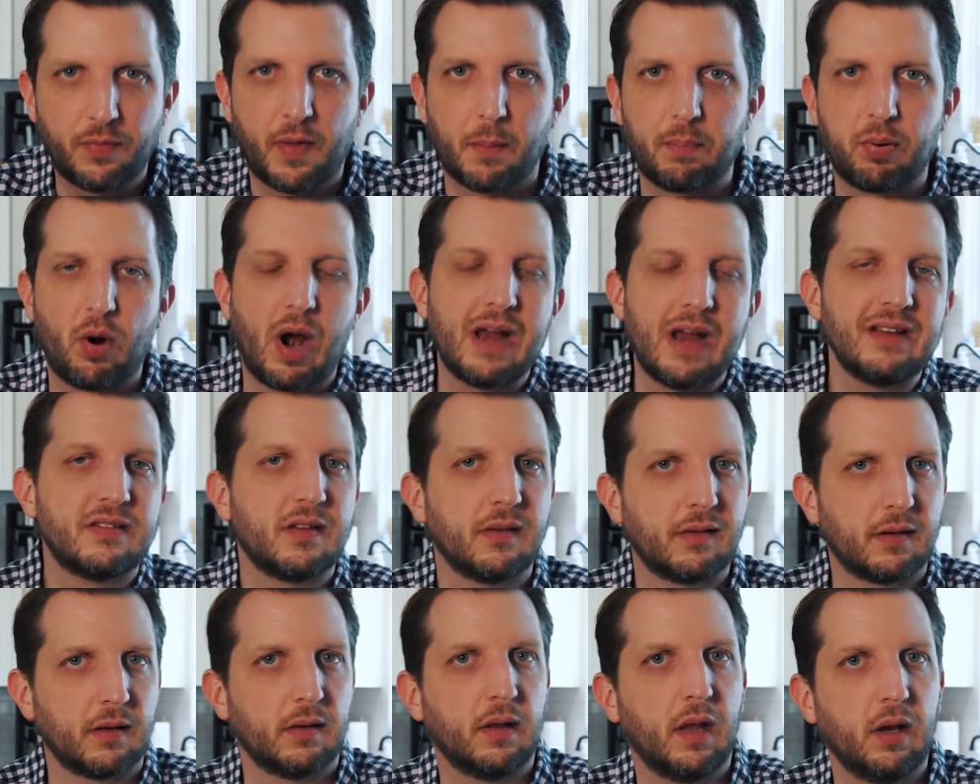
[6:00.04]
the price
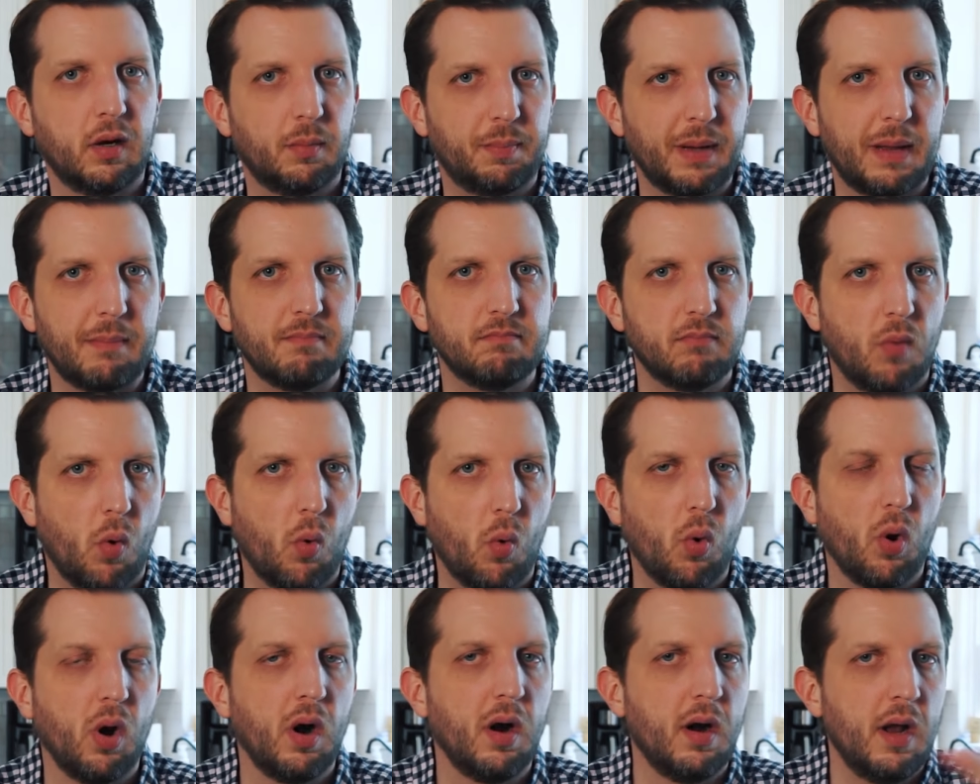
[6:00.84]
is a little bit
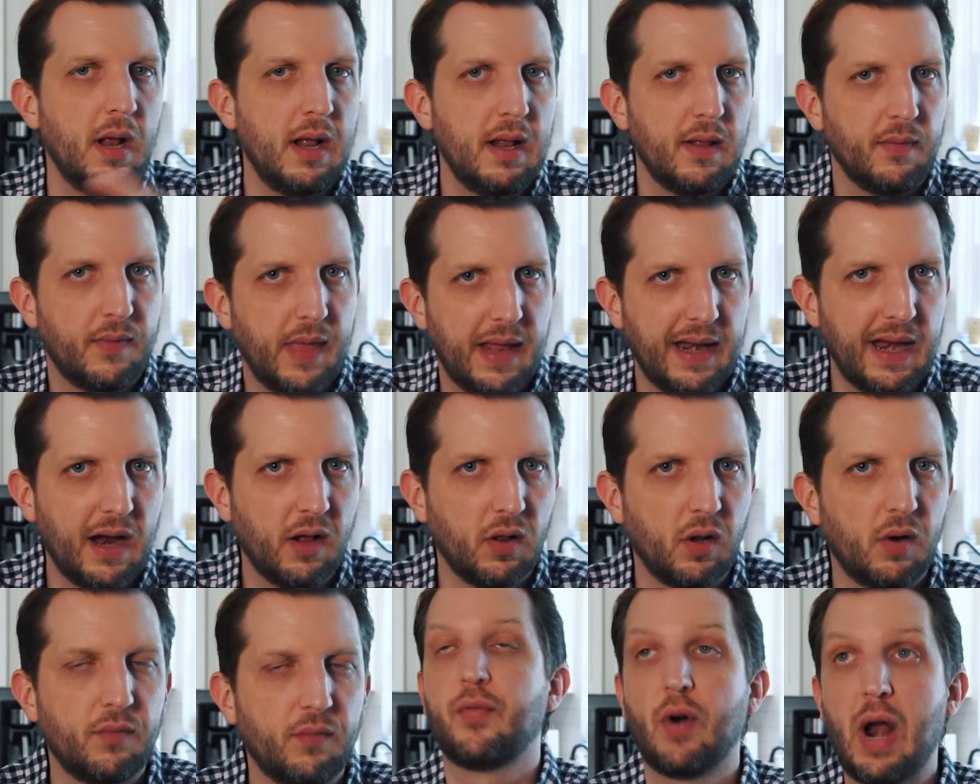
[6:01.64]
more than
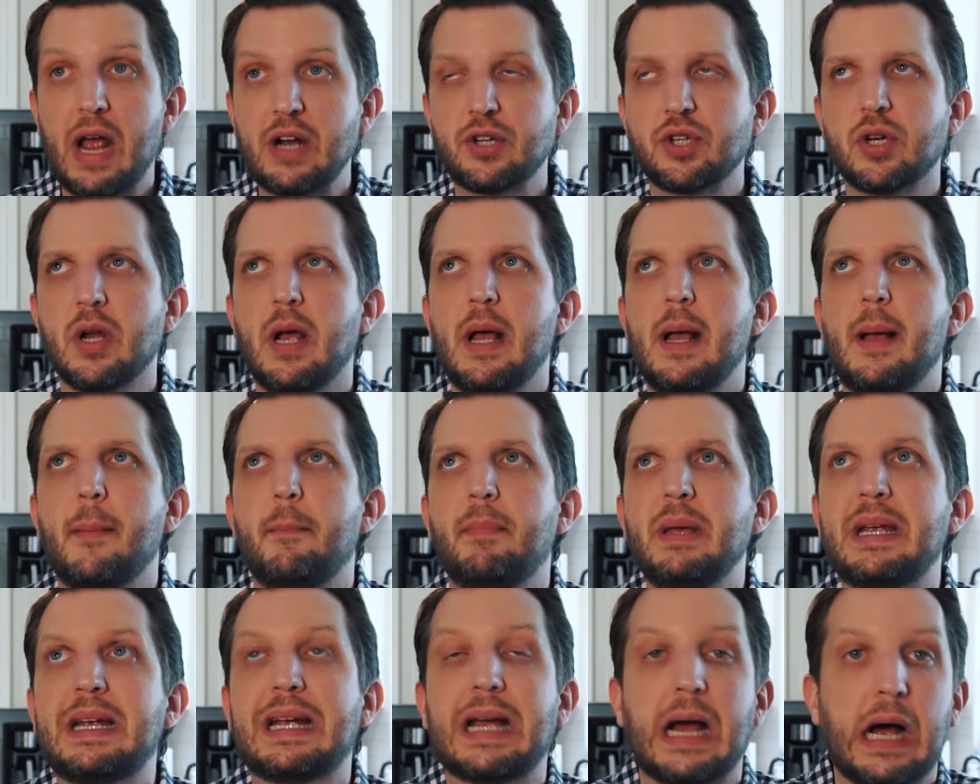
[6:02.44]
HelloFresh
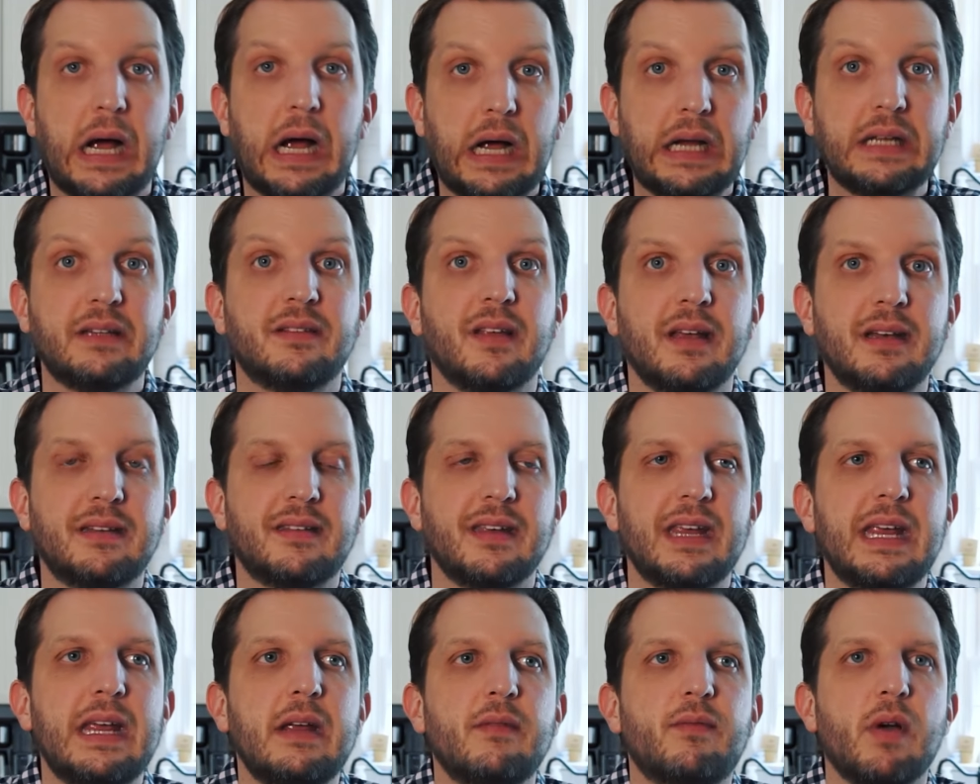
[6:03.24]
because it's
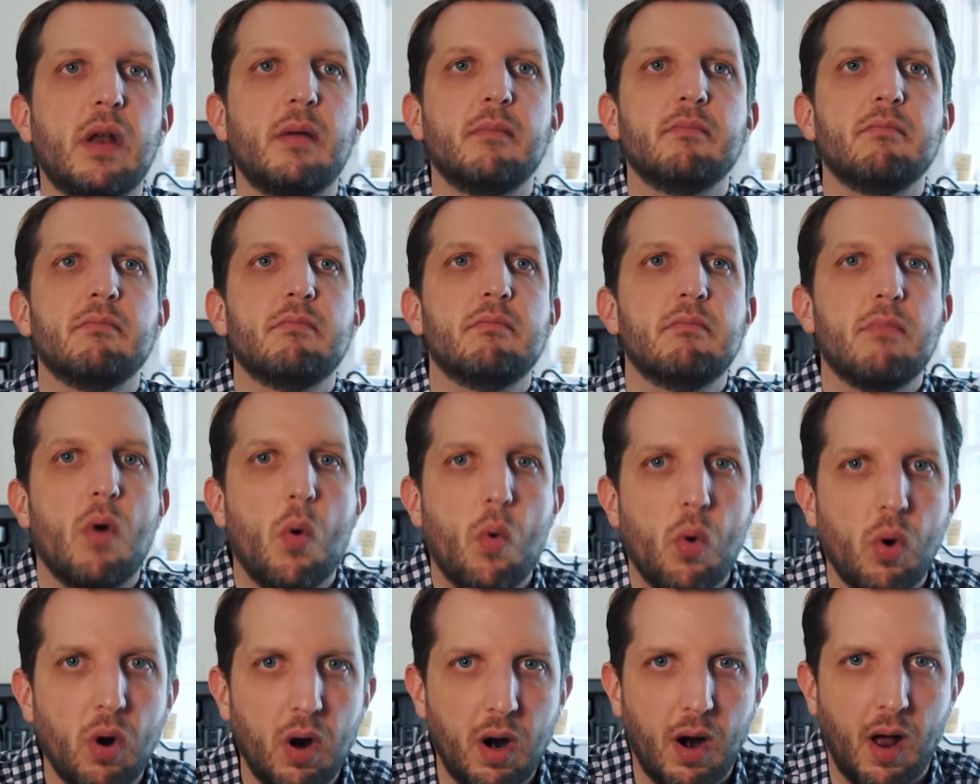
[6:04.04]
even
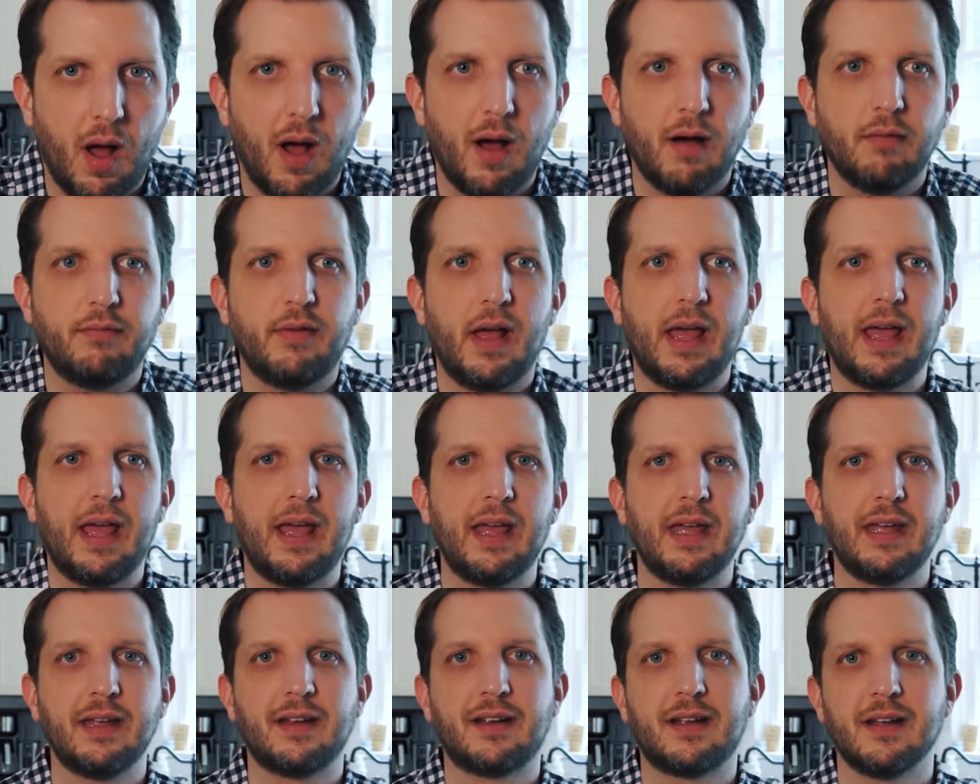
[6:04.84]
more of
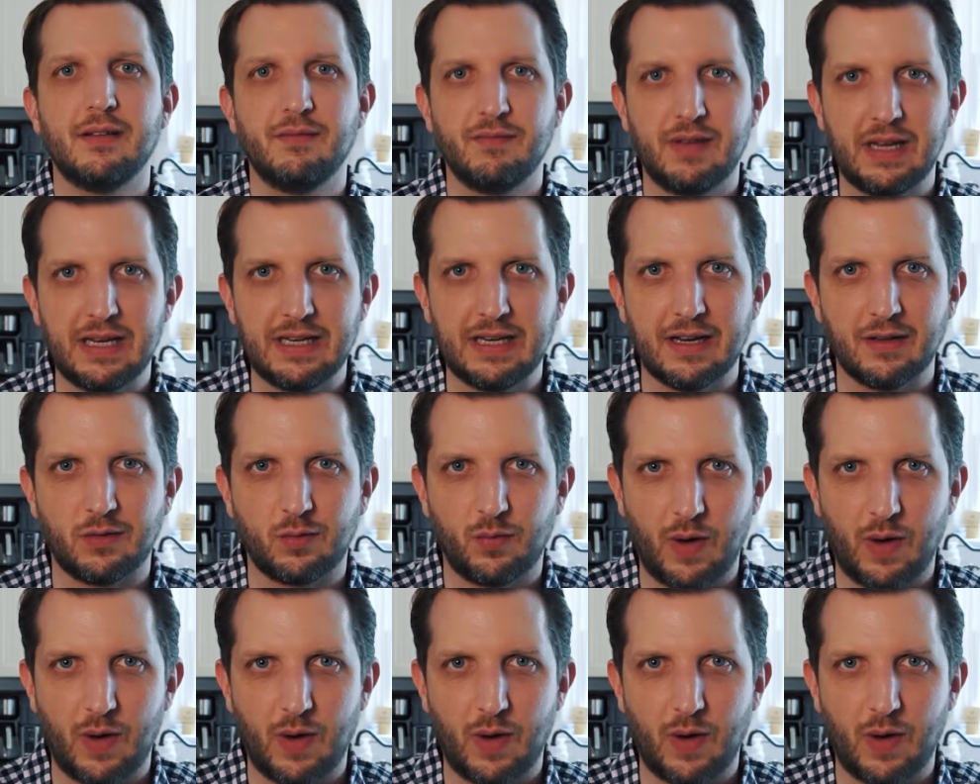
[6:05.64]
a convenience